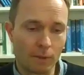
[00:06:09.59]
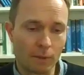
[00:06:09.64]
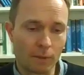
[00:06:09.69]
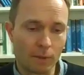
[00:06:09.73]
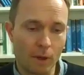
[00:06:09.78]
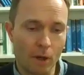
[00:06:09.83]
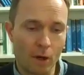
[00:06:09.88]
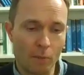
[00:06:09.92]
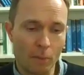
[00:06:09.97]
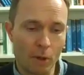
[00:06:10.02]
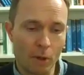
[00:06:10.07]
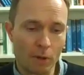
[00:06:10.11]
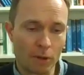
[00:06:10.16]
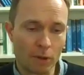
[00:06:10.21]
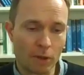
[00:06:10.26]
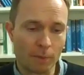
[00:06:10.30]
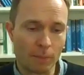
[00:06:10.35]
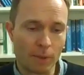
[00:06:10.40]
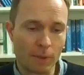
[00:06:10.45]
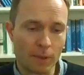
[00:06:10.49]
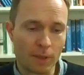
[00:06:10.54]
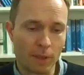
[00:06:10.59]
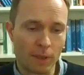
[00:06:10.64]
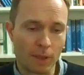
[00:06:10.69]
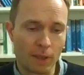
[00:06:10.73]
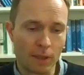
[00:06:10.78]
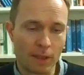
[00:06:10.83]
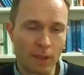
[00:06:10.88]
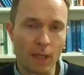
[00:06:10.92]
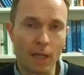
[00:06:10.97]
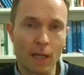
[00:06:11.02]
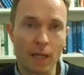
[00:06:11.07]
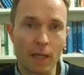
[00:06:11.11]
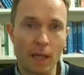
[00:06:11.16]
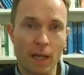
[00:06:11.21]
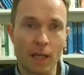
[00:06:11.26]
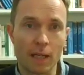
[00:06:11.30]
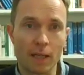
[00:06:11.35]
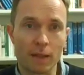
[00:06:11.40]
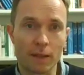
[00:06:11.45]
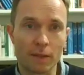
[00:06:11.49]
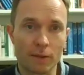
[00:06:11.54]
home ownership is in our
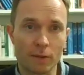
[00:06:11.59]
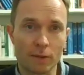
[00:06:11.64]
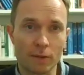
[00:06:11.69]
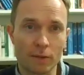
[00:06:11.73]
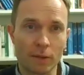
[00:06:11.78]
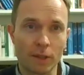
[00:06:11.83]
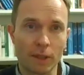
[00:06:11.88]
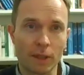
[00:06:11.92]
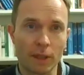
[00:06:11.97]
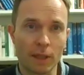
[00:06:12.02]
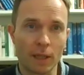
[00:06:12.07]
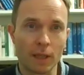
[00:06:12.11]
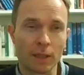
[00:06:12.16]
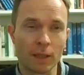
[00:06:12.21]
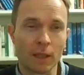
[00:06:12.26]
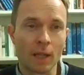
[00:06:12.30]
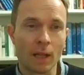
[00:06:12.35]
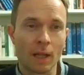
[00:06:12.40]
DNA in this country, and that,